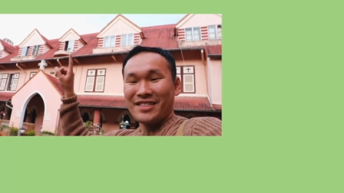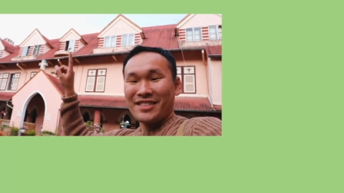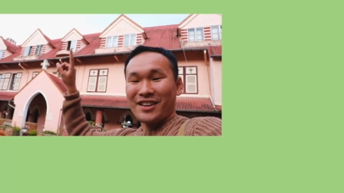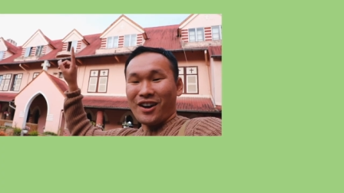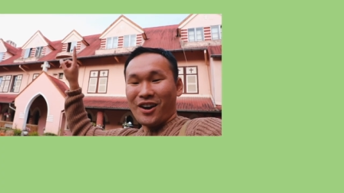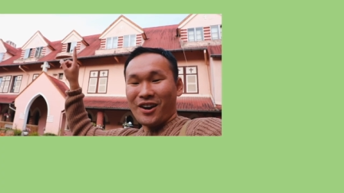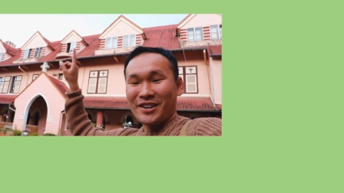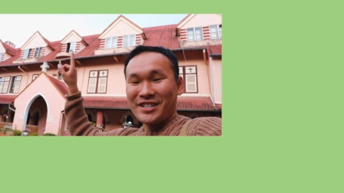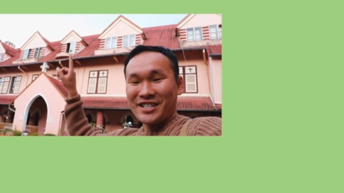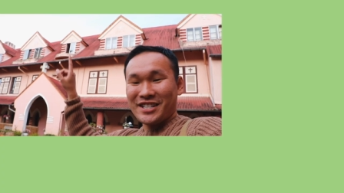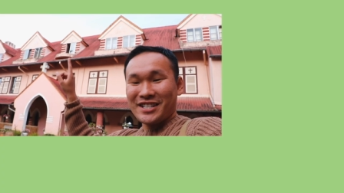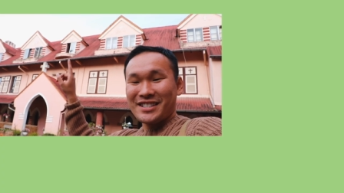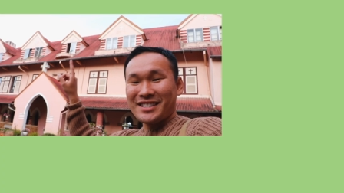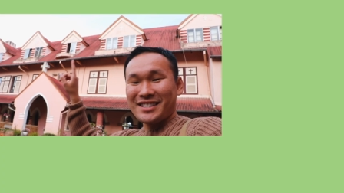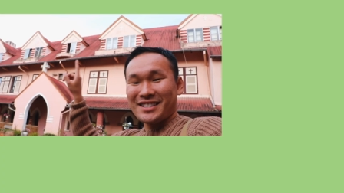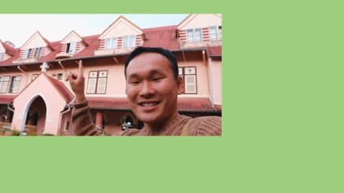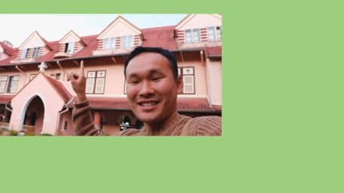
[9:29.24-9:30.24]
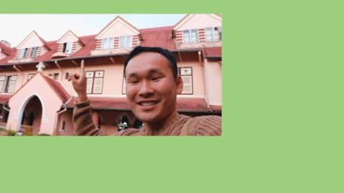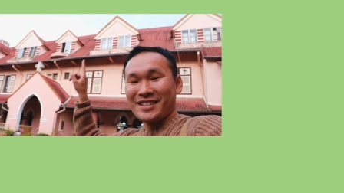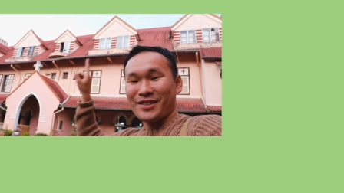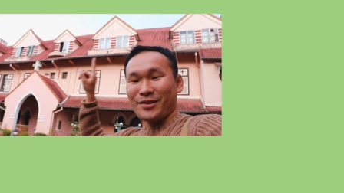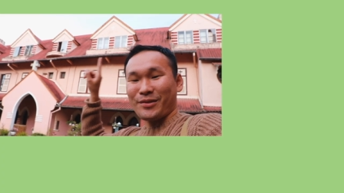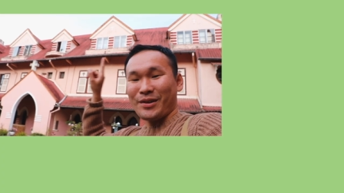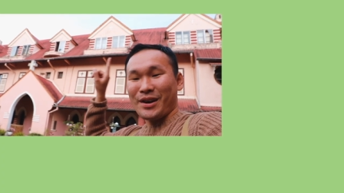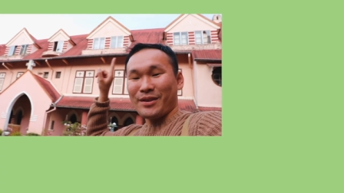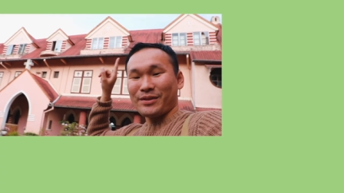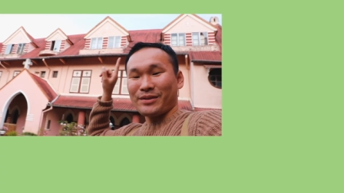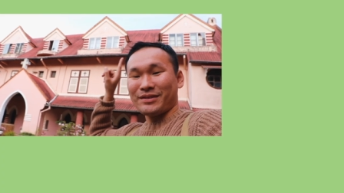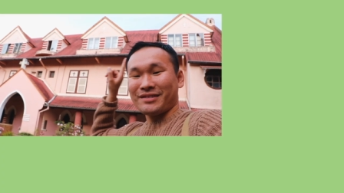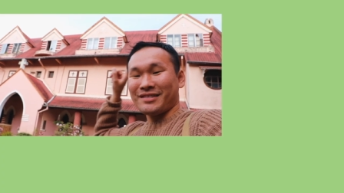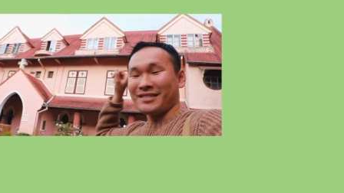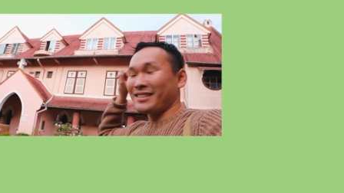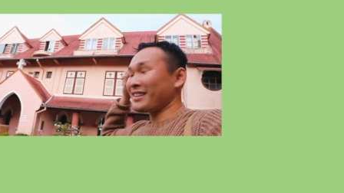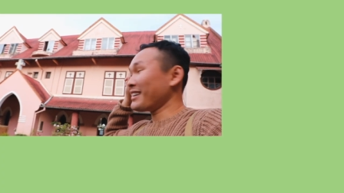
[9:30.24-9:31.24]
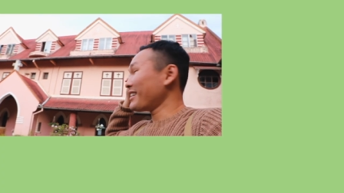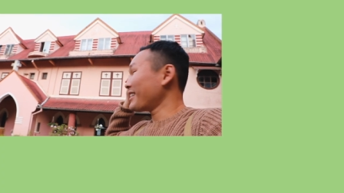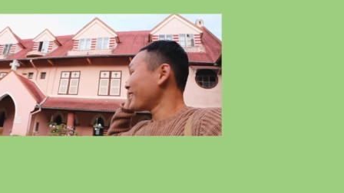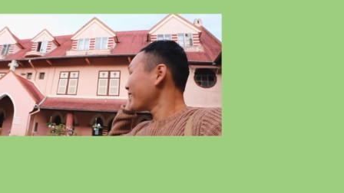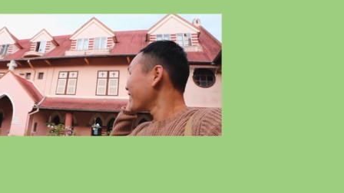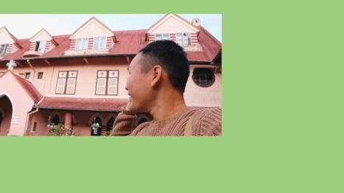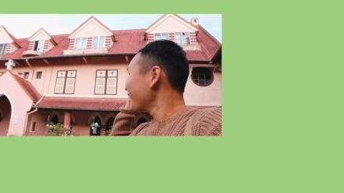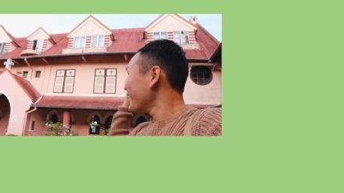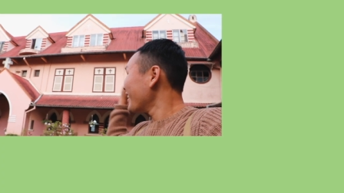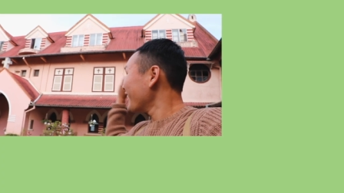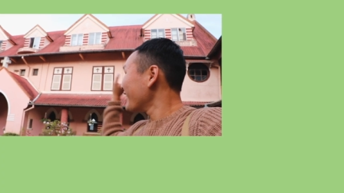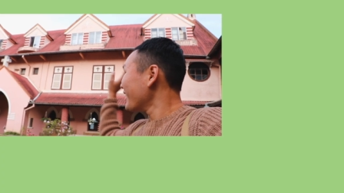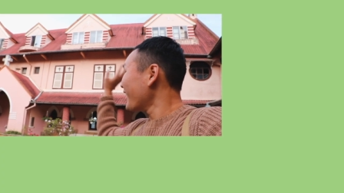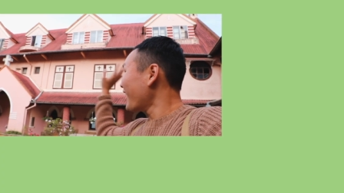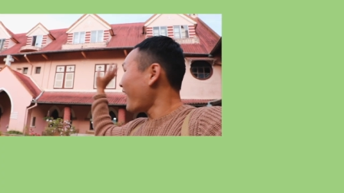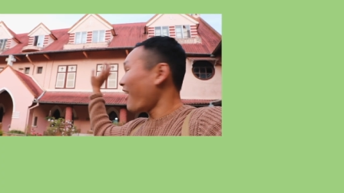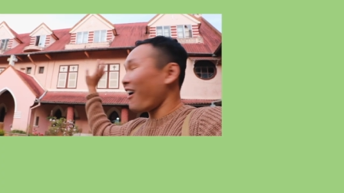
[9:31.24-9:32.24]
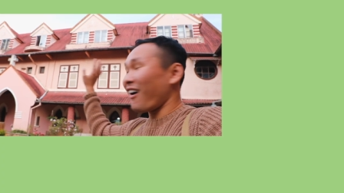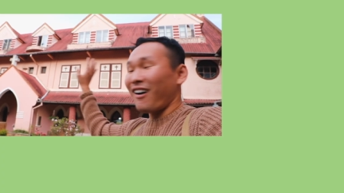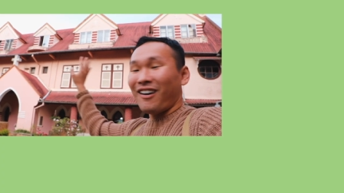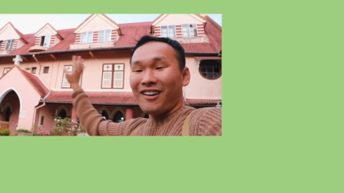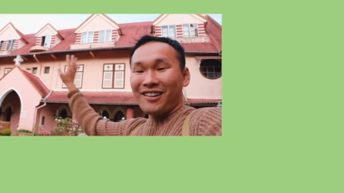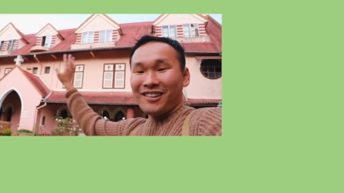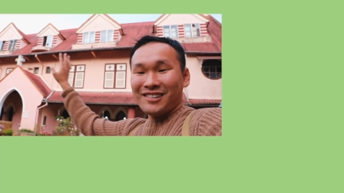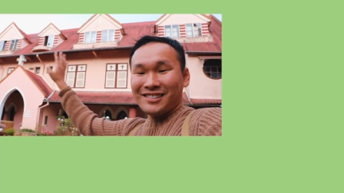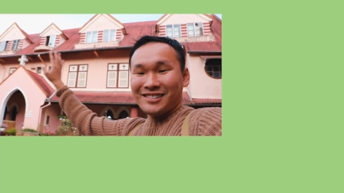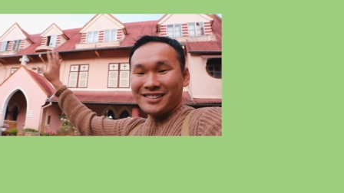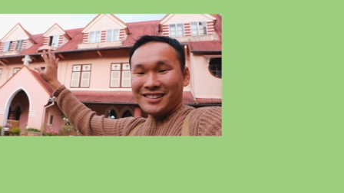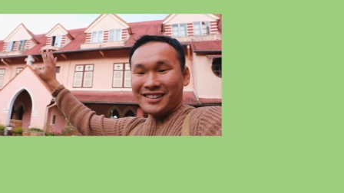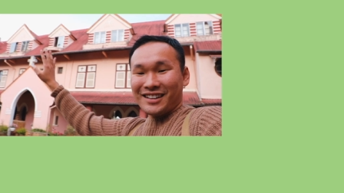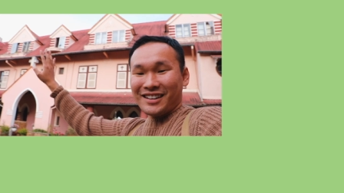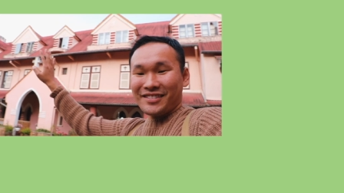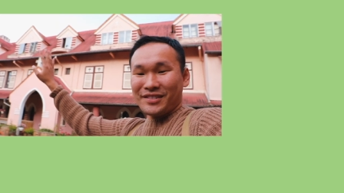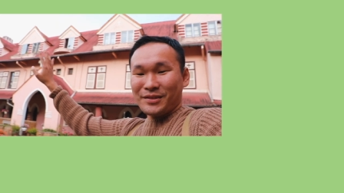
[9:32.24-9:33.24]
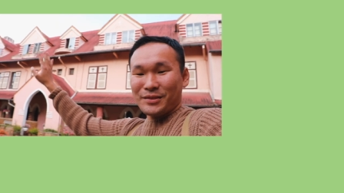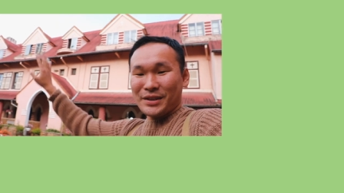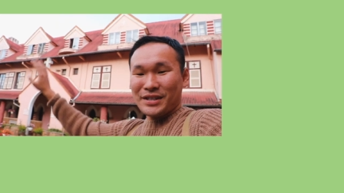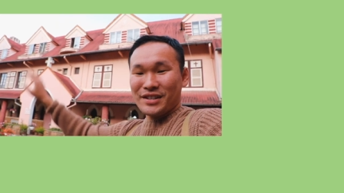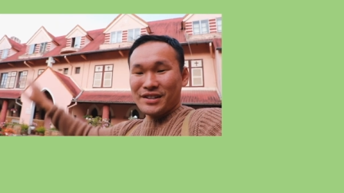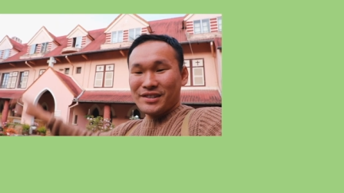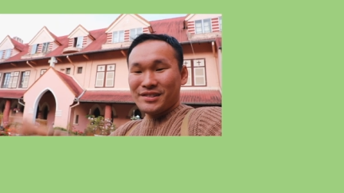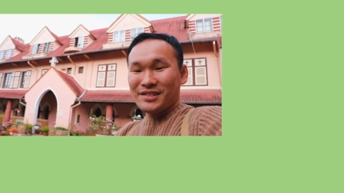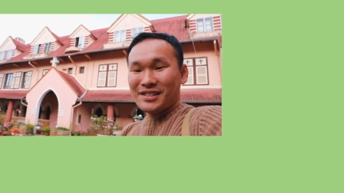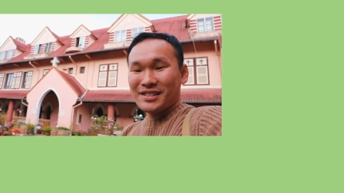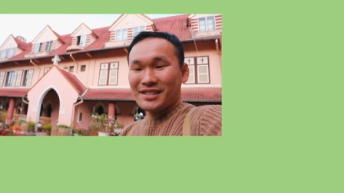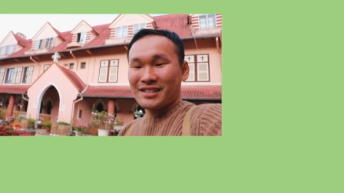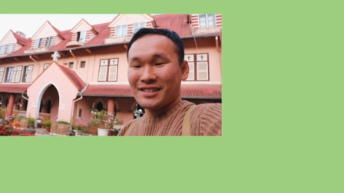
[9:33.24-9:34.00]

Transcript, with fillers: the arches throughout all of the windows